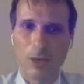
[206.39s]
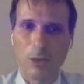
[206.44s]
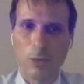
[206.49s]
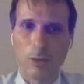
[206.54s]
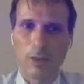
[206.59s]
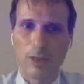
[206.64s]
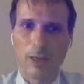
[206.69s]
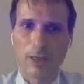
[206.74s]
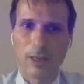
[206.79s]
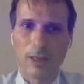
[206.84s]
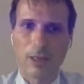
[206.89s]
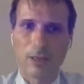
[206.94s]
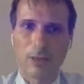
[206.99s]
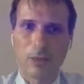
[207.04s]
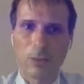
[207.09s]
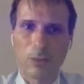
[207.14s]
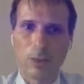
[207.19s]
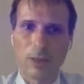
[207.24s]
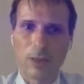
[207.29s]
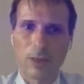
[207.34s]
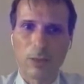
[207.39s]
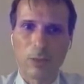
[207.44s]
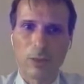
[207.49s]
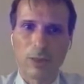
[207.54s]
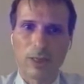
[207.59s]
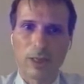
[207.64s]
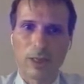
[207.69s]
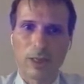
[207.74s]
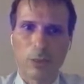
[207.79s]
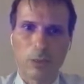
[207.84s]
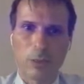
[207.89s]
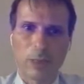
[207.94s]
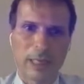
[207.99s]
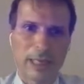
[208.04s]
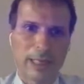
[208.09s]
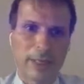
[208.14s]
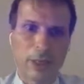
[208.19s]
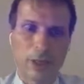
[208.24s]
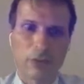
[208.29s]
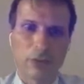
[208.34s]
we
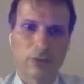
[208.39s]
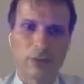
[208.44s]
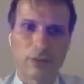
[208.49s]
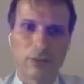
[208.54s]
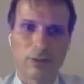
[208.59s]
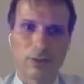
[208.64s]
will not,